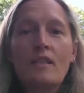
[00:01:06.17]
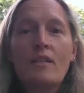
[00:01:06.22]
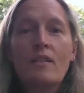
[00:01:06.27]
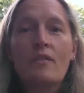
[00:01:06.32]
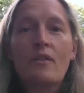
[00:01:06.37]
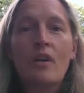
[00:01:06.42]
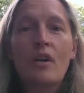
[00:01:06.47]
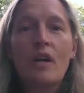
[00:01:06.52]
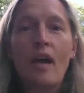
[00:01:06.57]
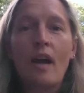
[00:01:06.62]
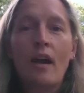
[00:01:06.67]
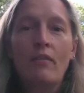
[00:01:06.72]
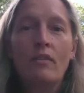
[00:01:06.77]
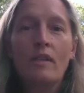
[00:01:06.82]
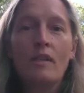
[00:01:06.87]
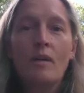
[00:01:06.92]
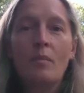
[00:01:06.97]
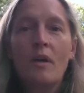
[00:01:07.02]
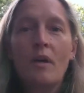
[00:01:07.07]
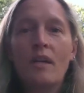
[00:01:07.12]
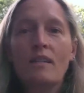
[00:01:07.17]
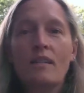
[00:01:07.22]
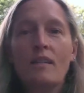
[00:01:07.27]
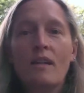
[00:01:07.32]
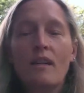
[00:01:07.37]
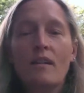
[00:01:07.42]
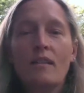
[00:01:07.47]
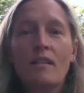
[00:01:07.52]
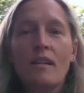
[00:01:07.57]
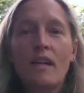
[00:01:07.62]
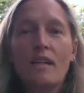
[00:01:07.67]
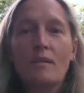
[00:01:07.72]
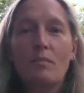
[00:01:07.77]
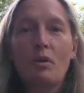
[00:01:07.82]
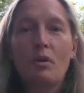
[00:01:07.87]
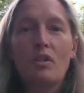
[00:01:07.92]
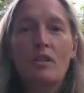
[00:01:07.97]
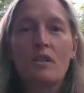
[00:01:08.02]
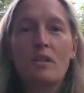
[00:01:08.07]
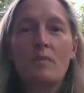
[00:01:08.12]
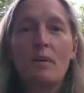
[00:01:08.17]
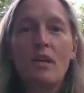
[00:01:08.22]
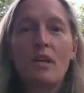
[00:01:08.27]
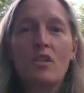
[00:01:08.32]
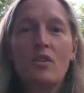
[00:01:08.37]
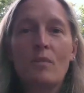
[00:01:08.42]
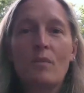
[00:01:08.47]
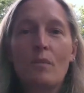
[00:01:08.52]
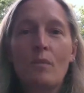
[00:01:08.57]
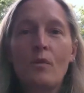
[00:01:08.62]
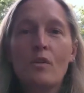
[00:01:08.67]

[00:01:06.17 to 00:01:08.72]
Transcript: is very heavily based on class participation,